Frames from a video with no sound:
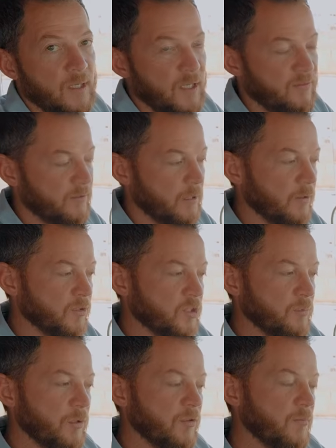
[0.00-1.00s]
If you go
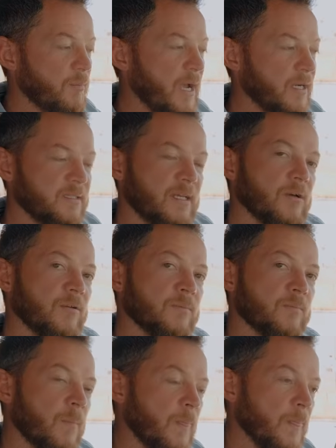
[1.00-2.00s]
smooth back down,
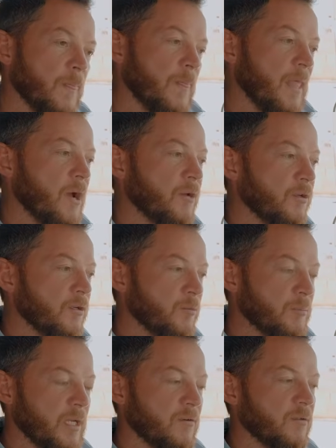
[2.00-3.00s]
now you're going to
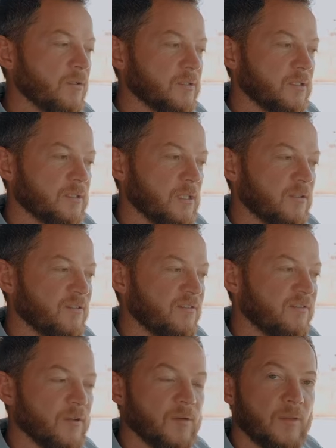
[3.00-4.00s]
be able to start to
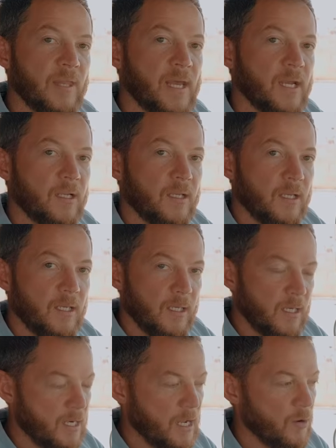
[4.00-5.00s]
feel that.
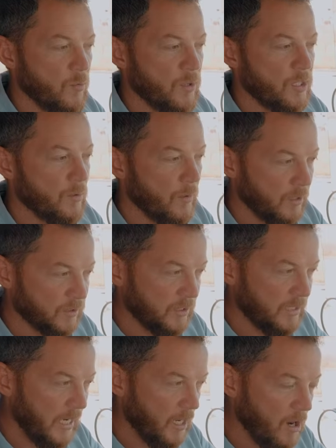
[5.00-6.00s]
And now when you actually
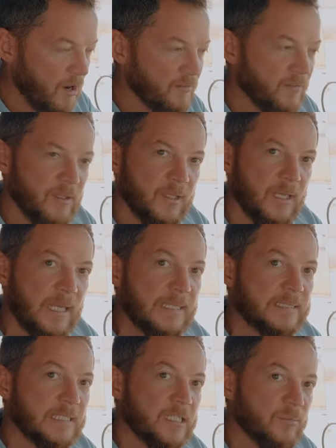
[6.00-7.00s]
take off,
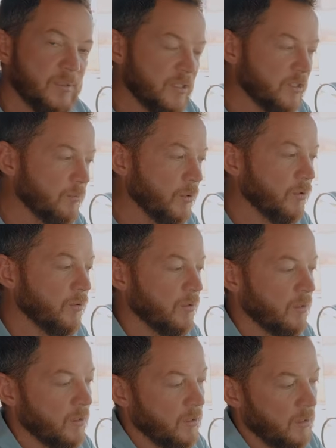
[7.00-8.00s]
it's going to be smooth.
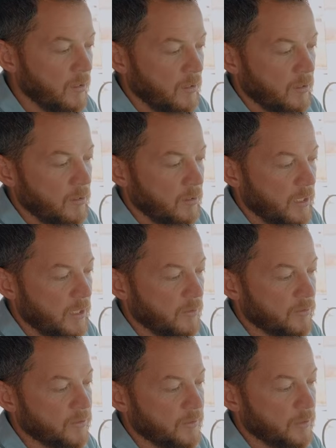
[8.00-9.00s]
Your
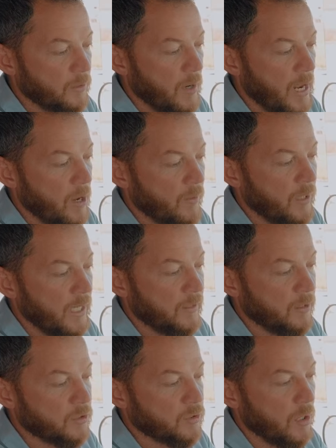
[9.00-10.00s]
heel's on the ground and
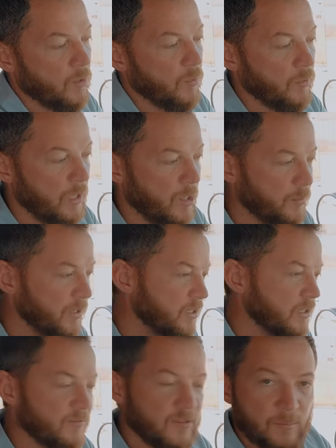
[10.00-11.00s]
the truck will not be
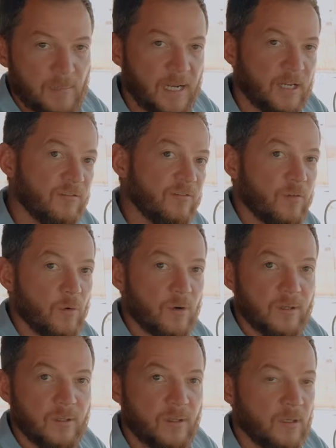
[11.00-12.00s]
shifting back and
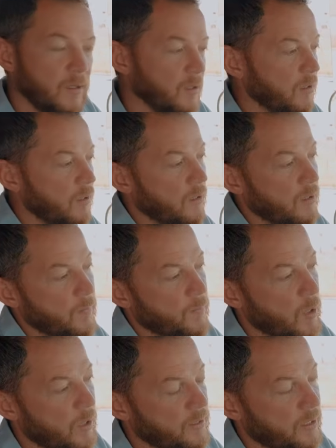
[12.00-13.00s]
forth
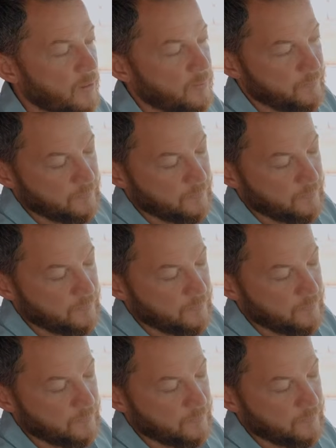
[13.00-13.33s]
on there.